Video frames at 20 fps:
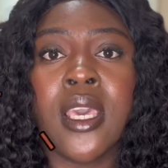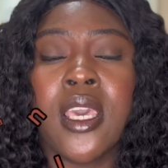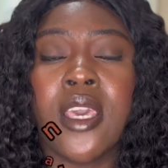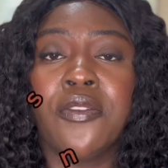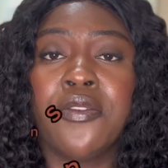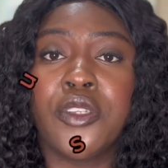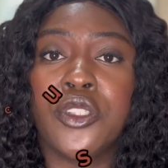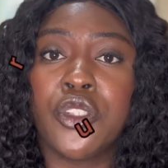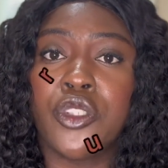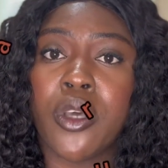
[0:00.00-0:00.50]

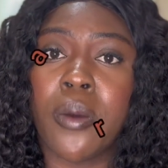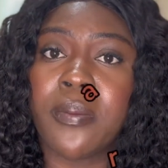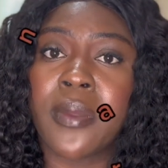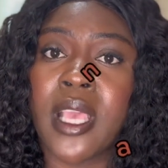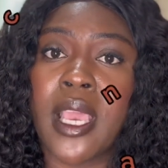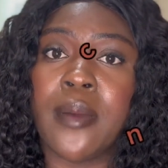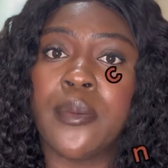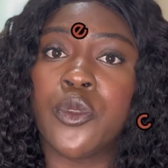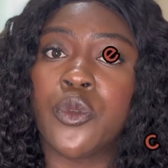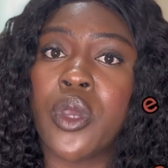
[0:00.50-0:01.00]
Even
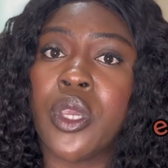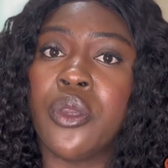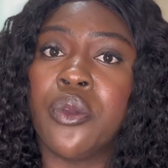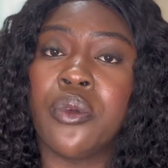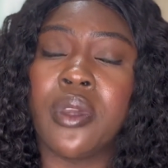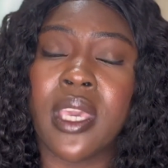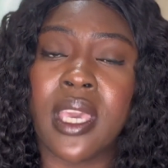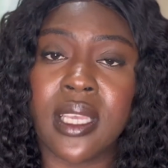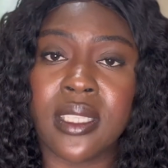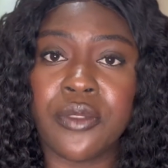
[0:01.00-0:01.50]
sometimes when
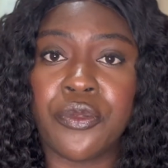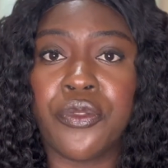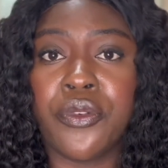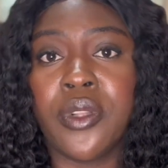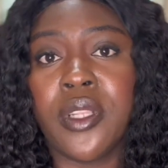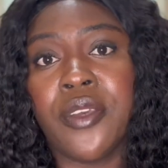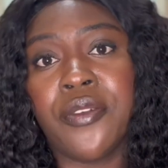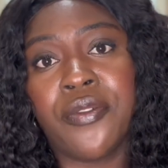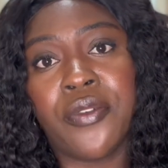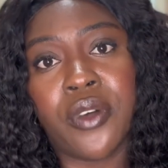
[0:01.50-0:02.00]
you get
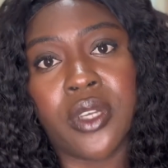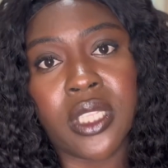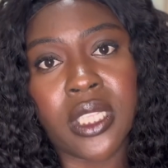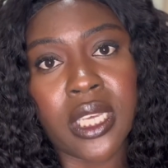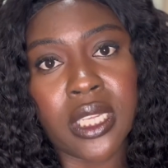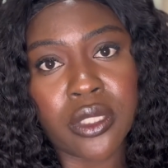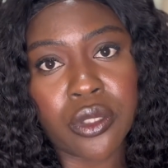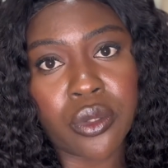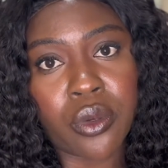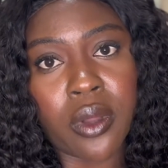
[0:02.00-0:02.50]
fully
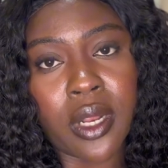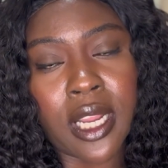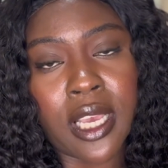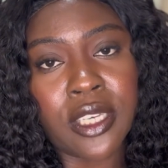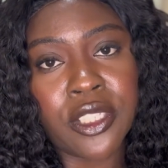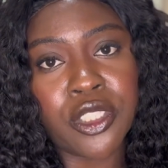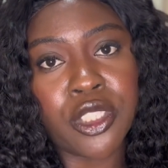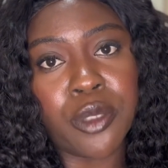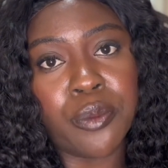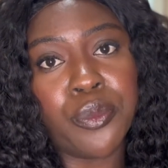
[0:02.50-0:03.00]
funded
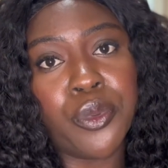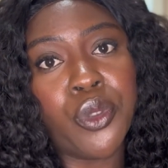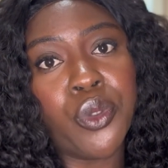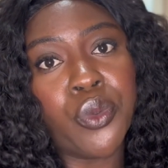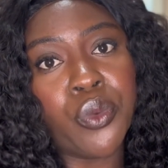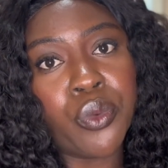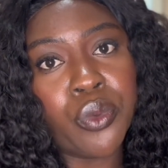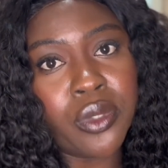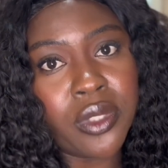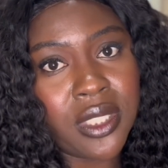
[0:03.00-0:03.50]
scholarship,
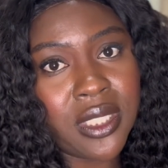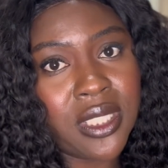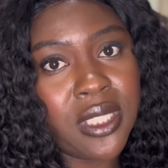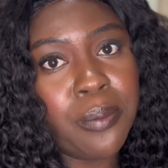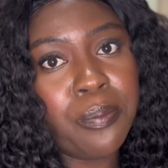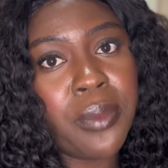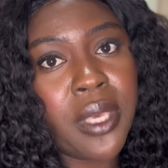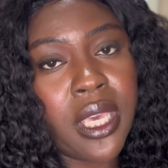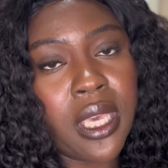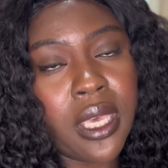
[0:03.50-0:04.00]
you will
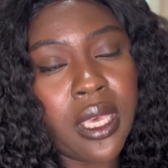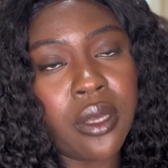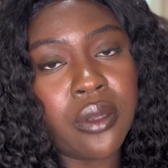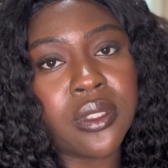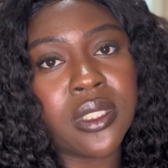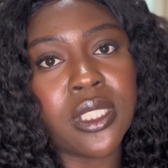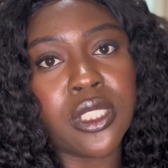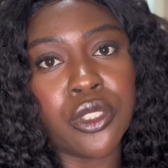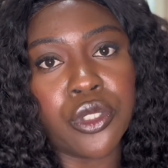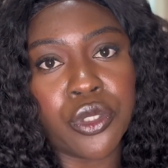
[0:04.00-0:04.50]
still pay
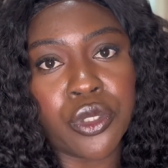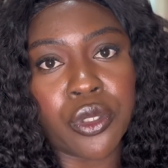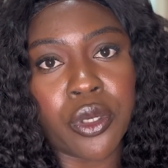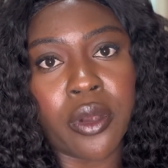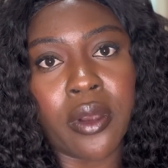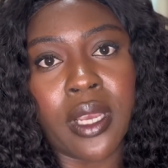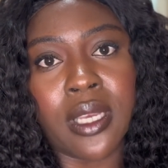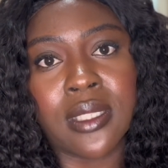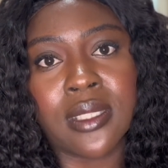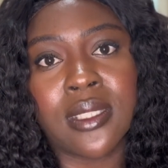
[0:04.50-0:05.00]
health
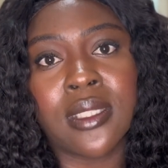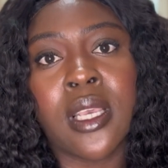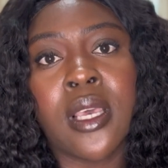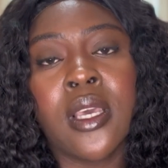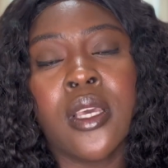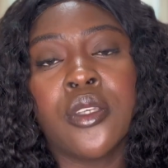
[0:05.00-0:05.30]
insurance.